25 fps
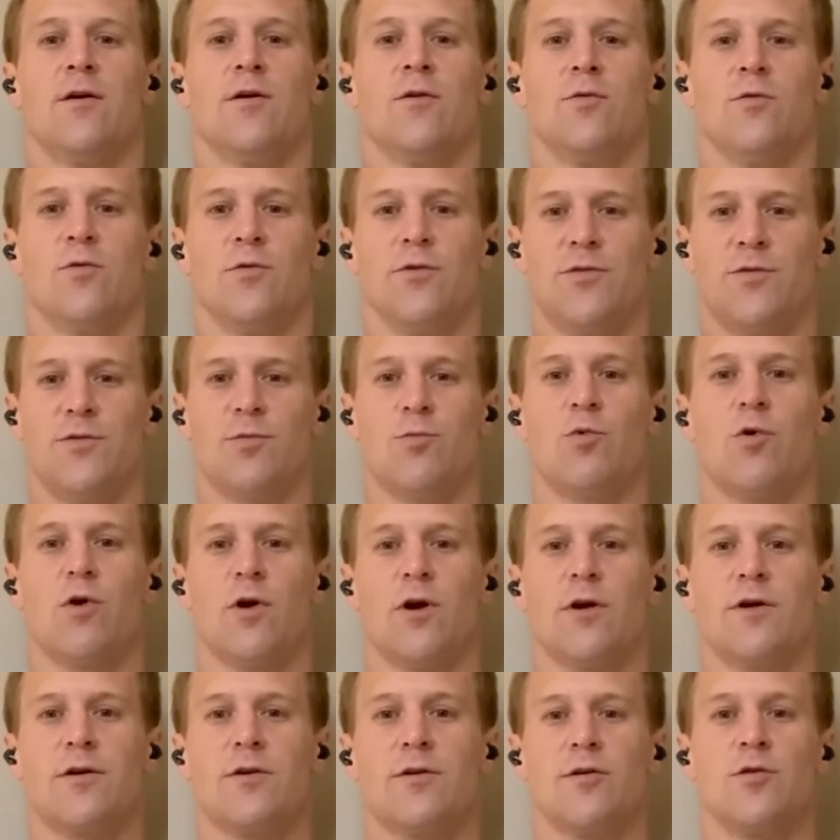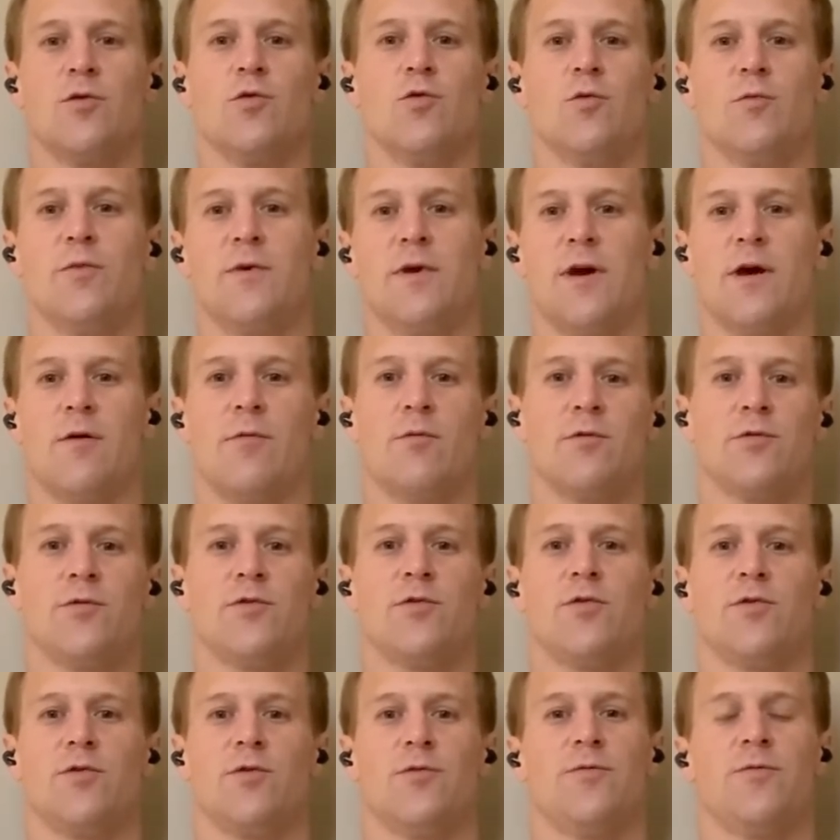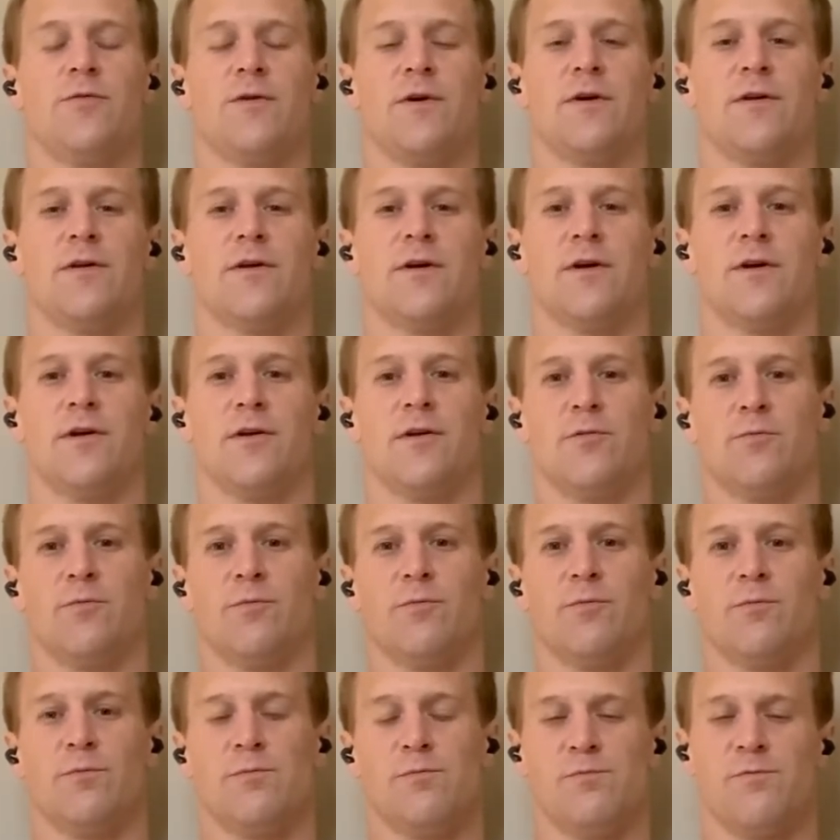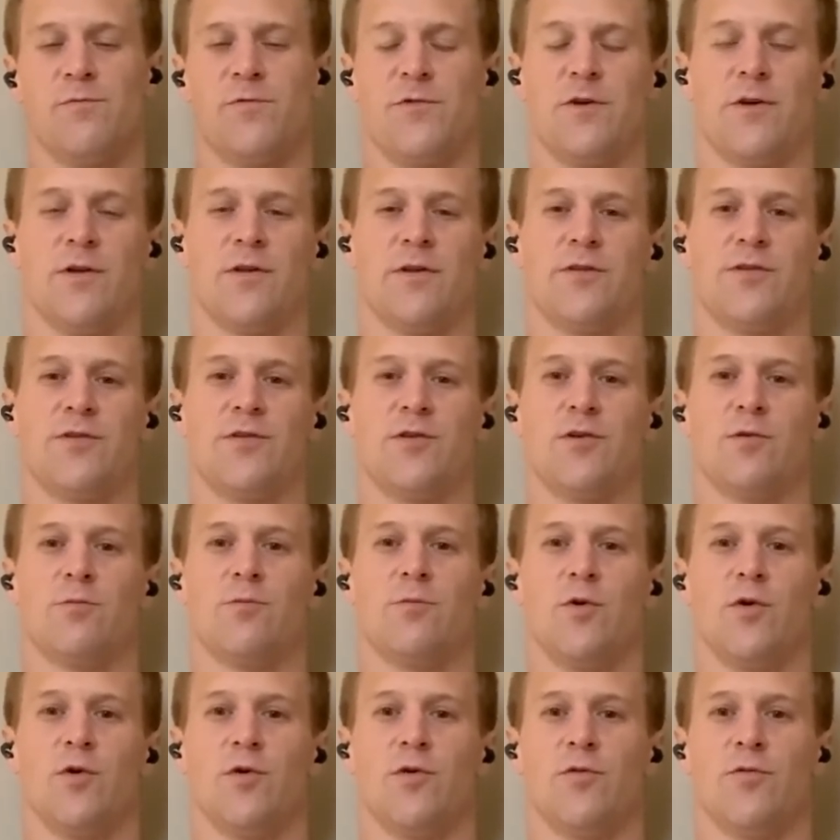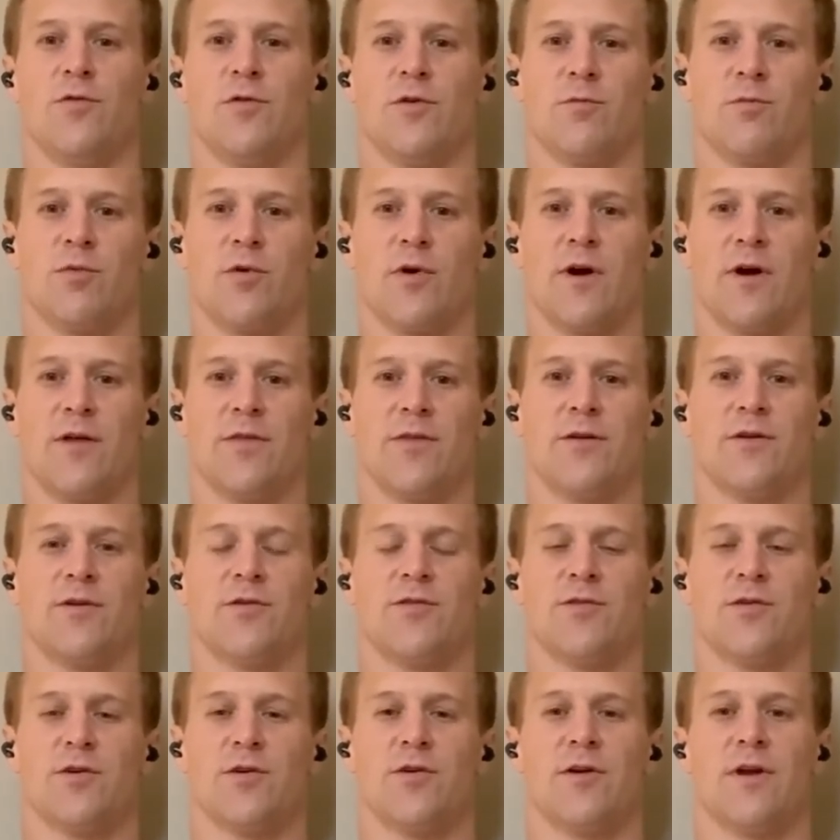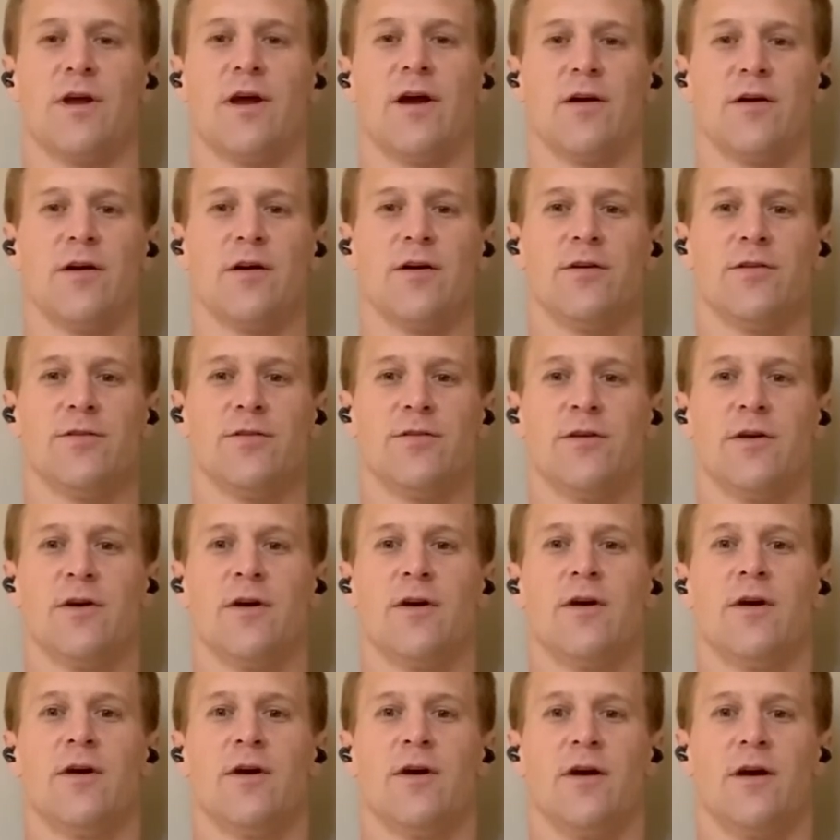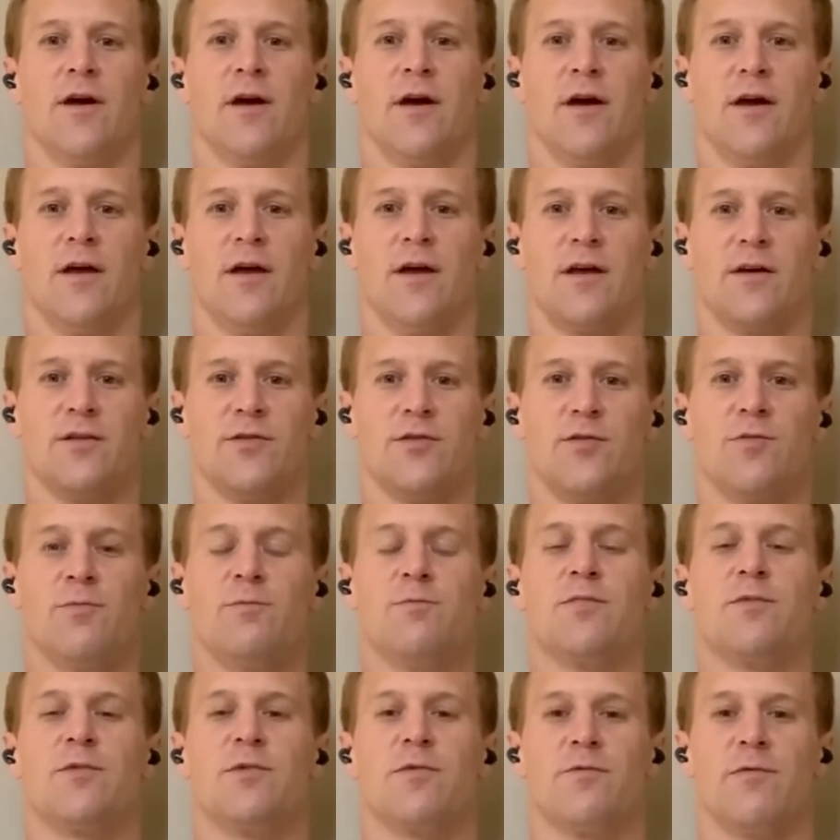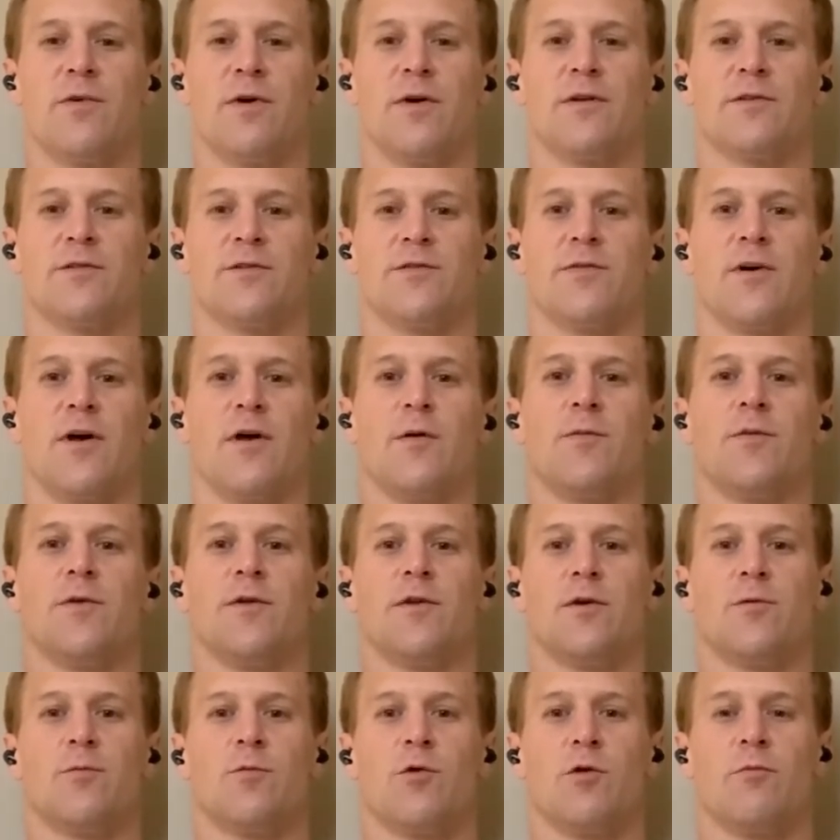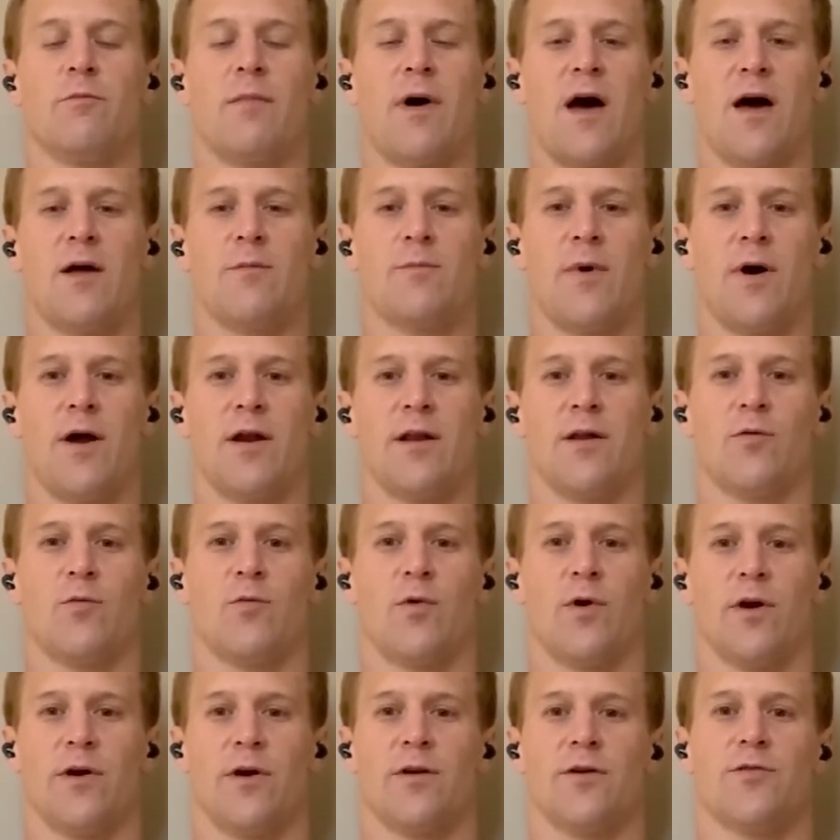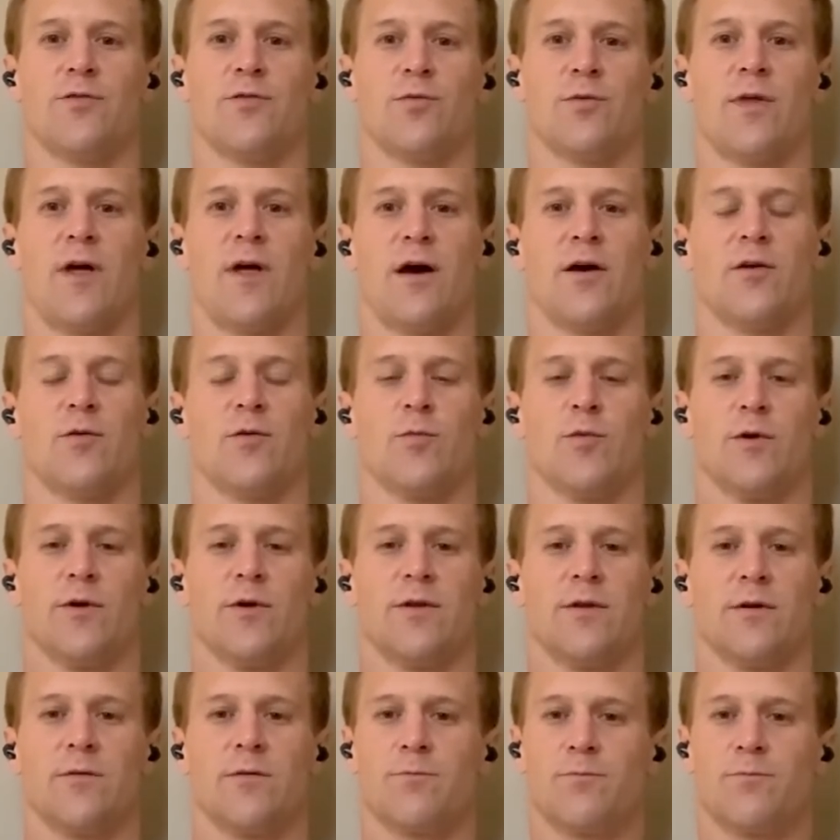with some work, you will be able to feel it and feel that you can move your breath into certain areas as you develop a little more mind-body awareness with how you're breathing.